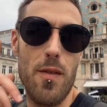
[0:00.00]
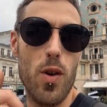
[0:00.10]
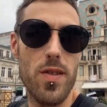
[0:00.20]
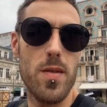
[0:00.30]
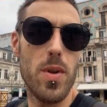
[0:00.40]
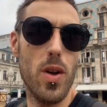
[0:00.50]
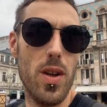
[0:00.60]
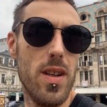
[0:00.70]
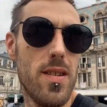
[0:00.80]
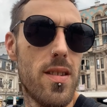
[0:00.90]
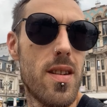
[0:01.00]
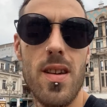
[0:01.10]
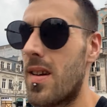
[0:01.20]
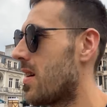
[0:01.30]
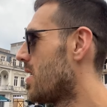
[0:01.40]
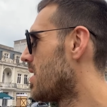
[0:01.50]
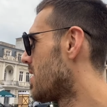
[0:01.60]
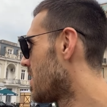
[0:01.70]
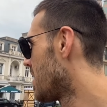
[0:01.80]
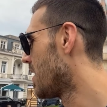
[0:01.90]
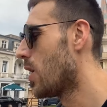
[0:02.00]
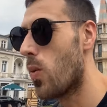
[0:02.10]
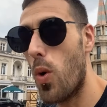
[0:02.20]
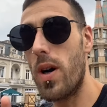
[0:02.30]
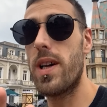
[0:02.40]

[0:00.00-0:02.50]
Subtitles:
got to be honest, what